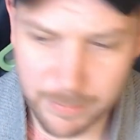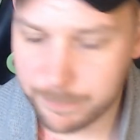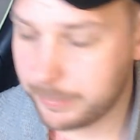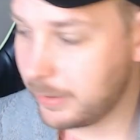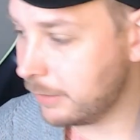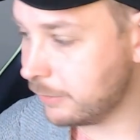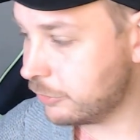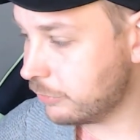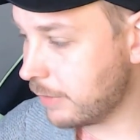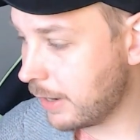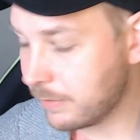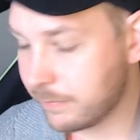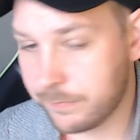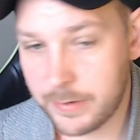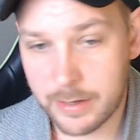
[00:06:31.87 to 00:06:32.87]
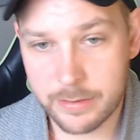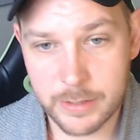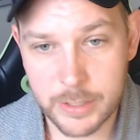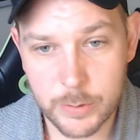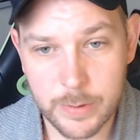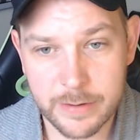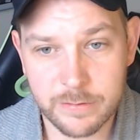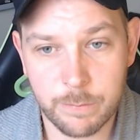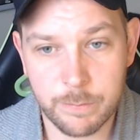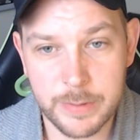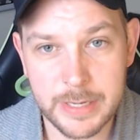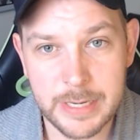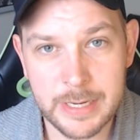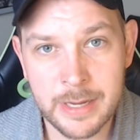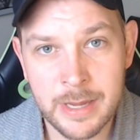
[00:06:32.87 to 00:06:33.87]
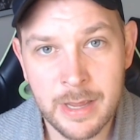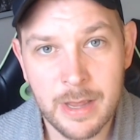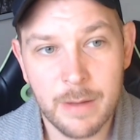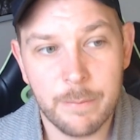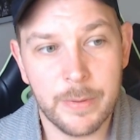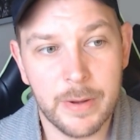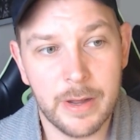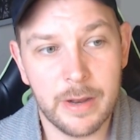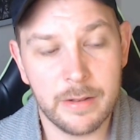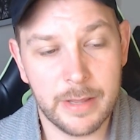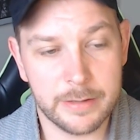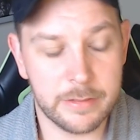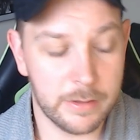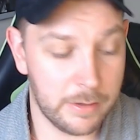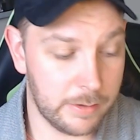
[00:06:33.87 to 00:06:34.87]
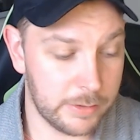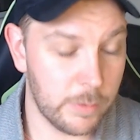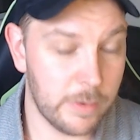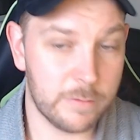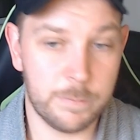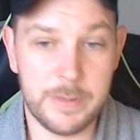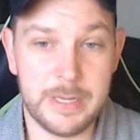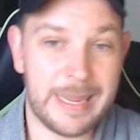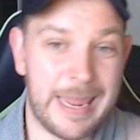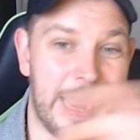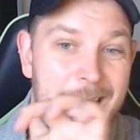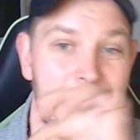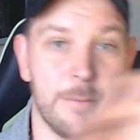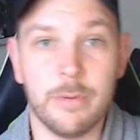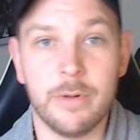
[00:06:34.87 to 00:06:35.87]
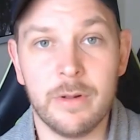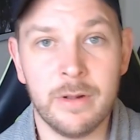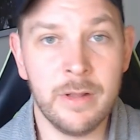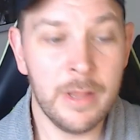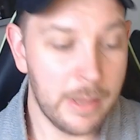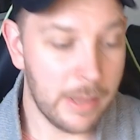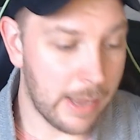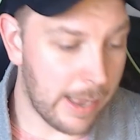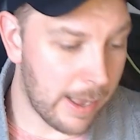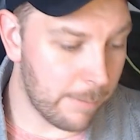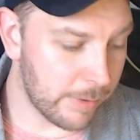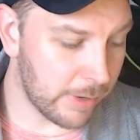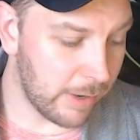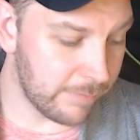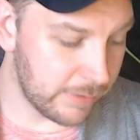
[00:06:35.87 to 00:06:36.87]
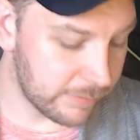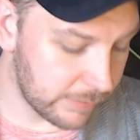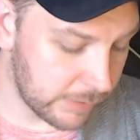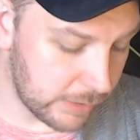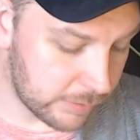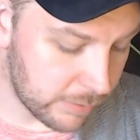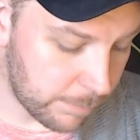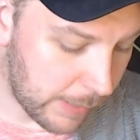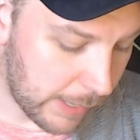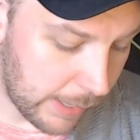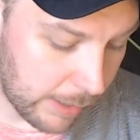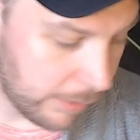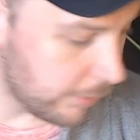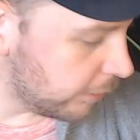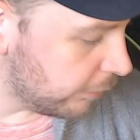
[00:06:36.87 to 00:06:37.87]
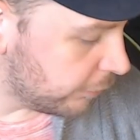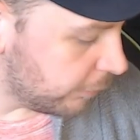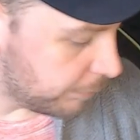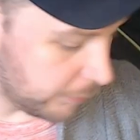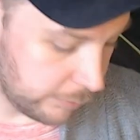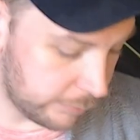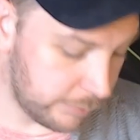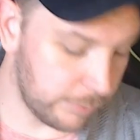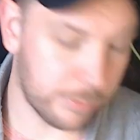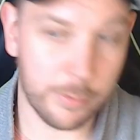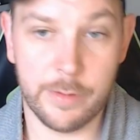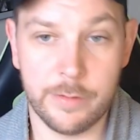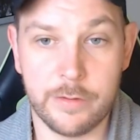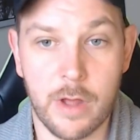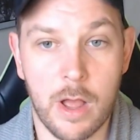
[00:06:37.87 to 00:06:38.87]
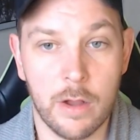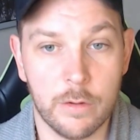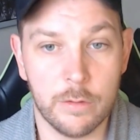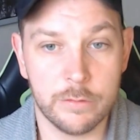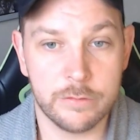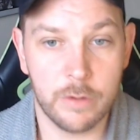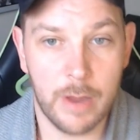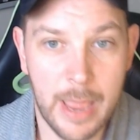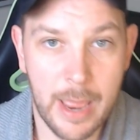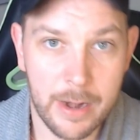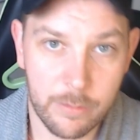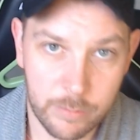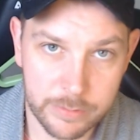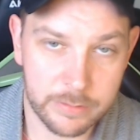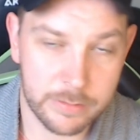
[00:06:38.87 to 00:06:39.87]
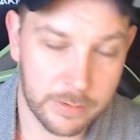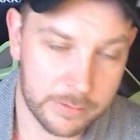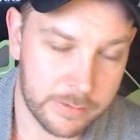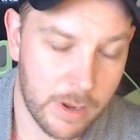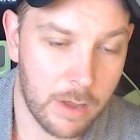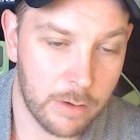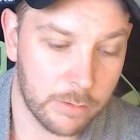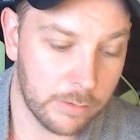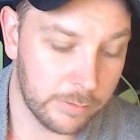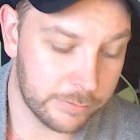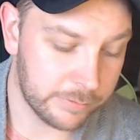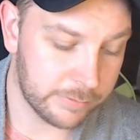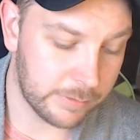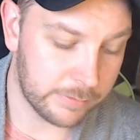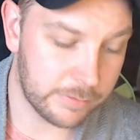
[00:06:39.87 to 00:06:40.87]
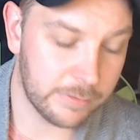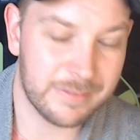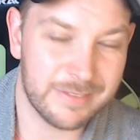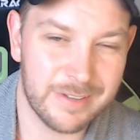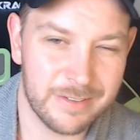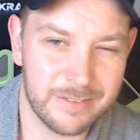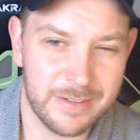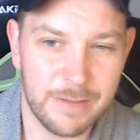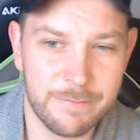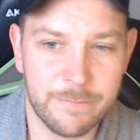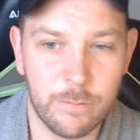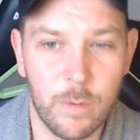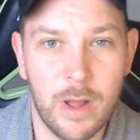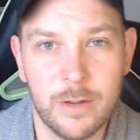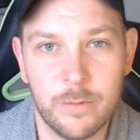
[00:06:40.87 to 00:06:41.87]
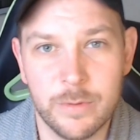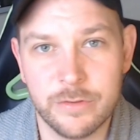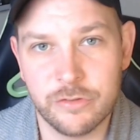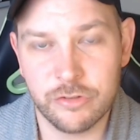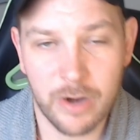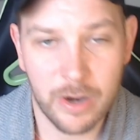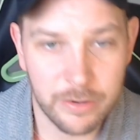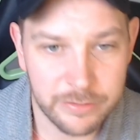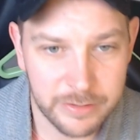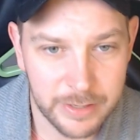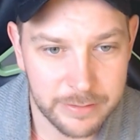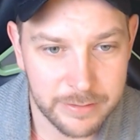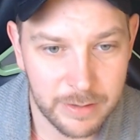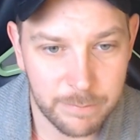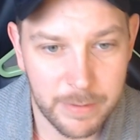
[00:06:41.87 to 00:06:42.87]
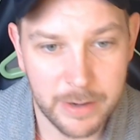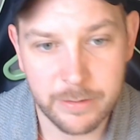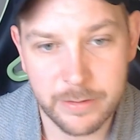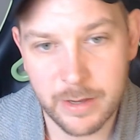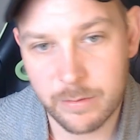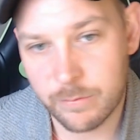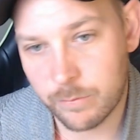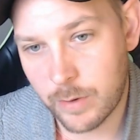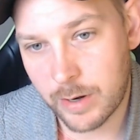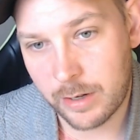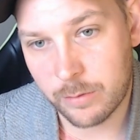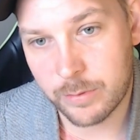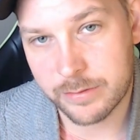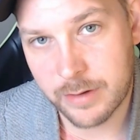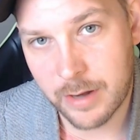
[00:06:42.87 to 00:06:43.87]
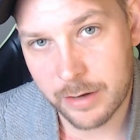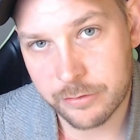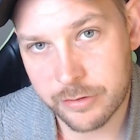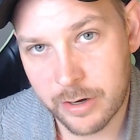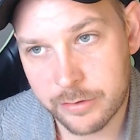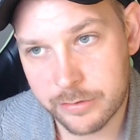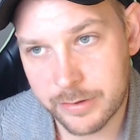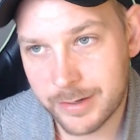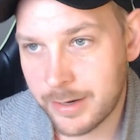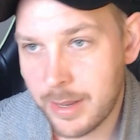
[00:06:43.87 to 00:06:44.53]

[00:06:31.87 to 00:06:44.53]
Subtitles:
plugged direct via the USB, but like the USB cable. But obviously to pair, you do Bluetooth or the dongle. So I had it with the dongle just to see if while it was charging, it did better than while it was not charging.